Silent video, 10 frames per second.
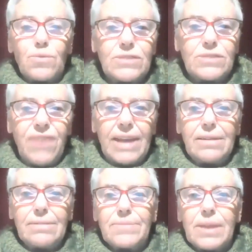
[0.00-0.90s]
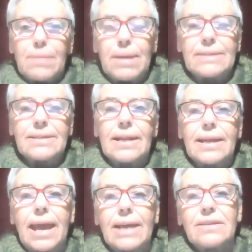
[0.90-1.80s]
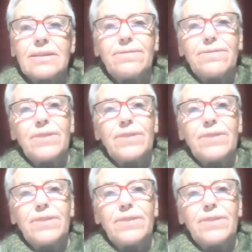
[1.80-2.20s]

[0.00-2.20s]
was fun, politically active